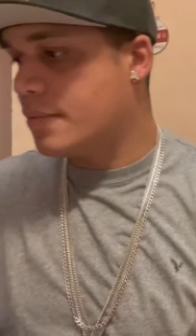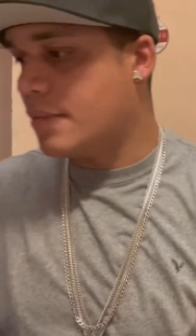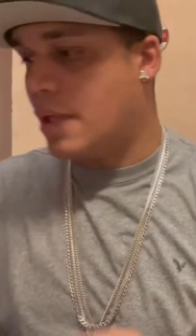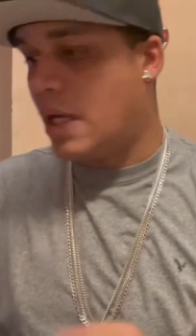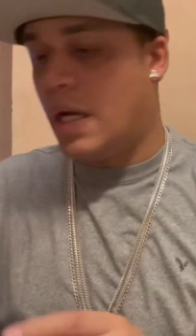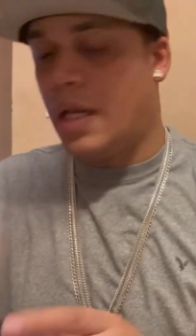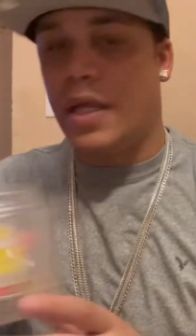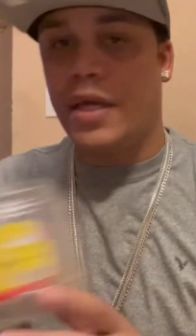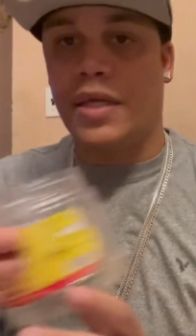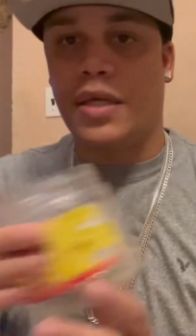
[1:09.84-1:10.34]

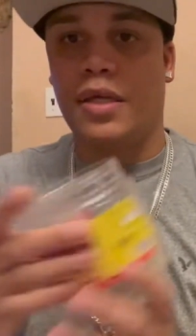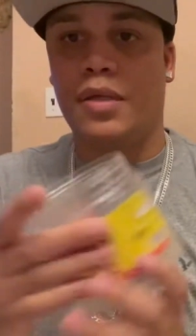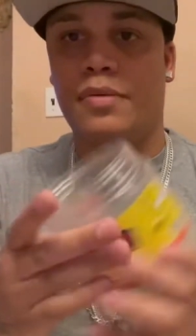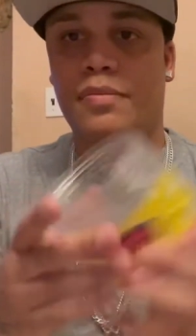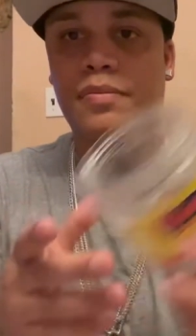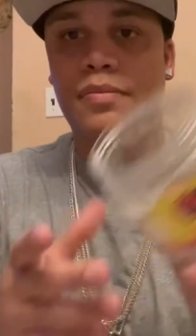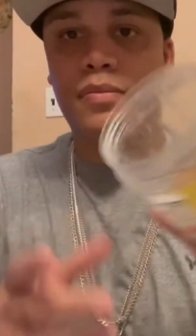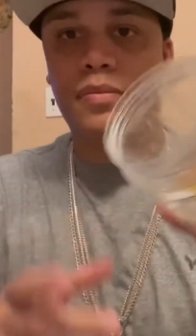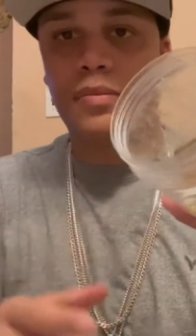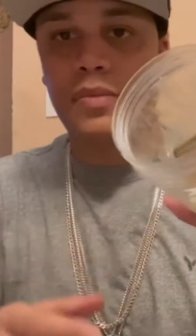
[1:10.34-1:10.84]
I like it.
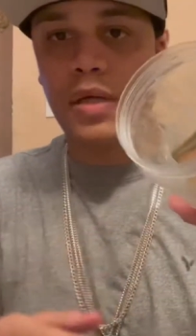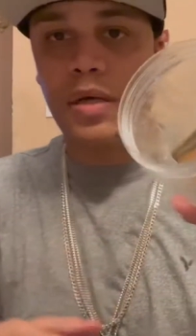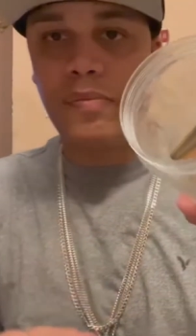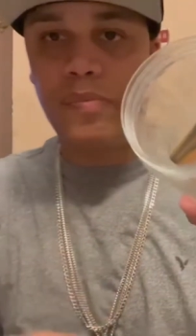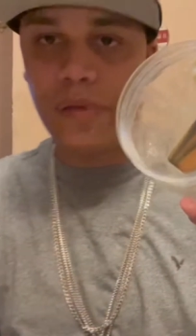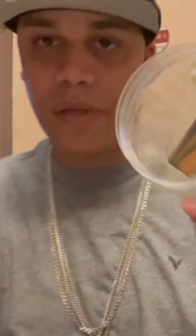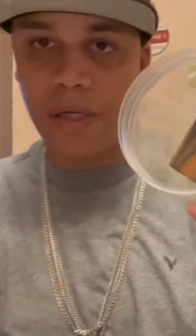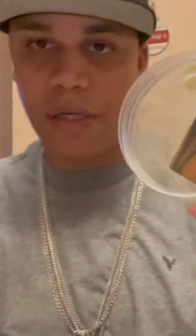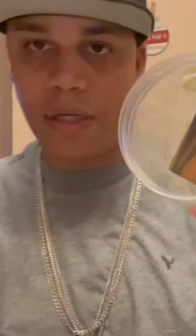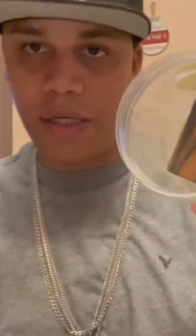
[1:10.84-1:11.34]
I
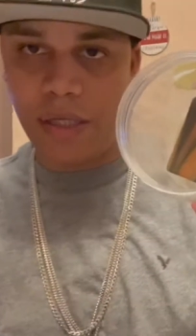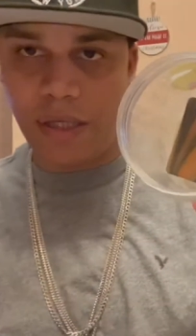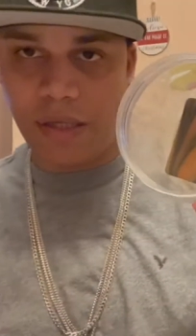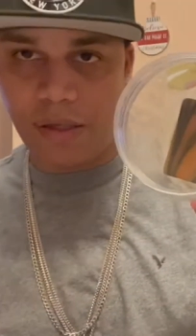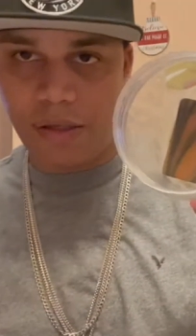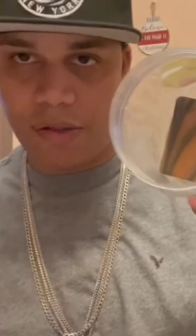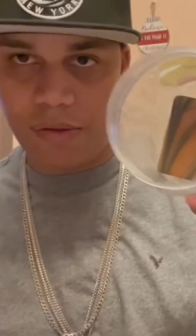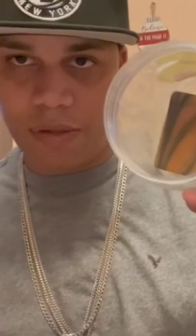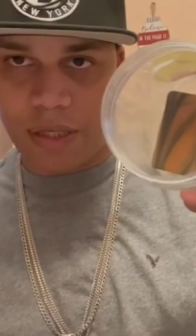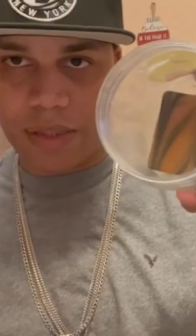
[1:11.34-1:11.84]
put it in here.
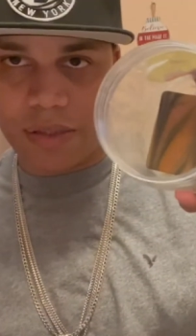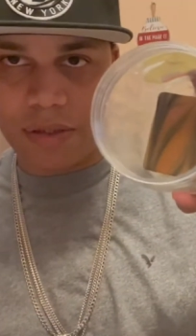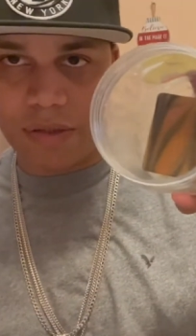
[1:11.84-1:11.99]
You guys